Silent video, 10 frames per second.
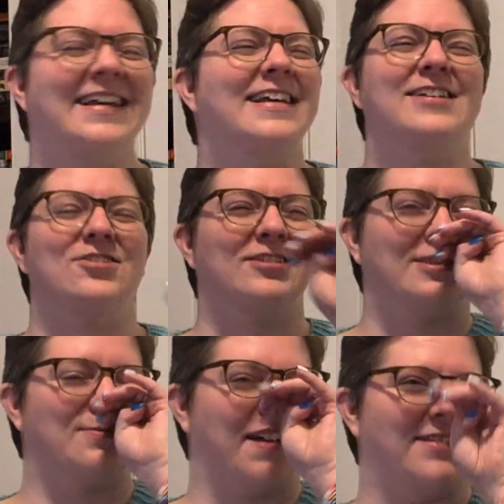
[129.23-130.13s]
He's just
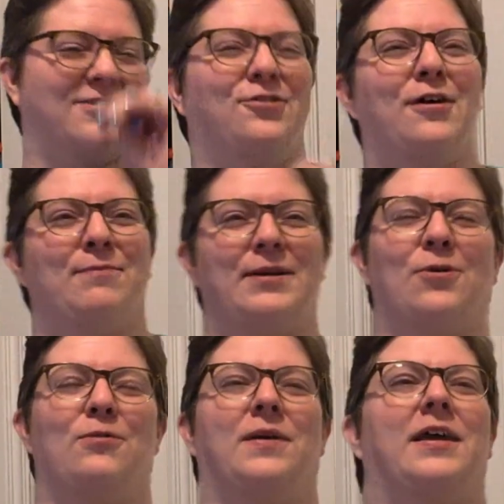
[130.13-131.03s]
the best grumpy
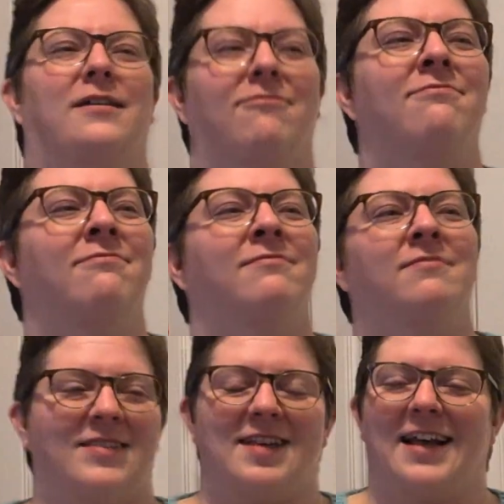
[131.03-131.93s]
old man,
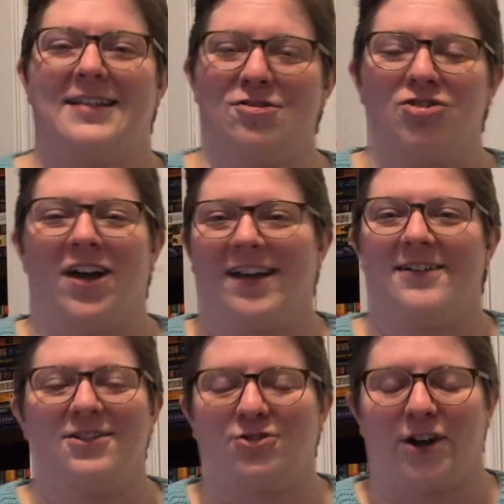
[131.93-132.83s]
sassy dragon.
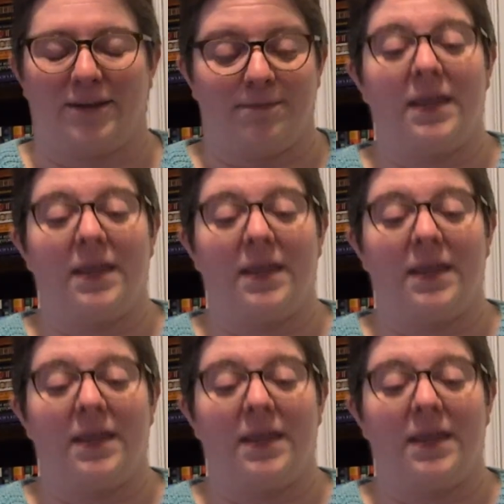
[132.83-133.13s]
He's great.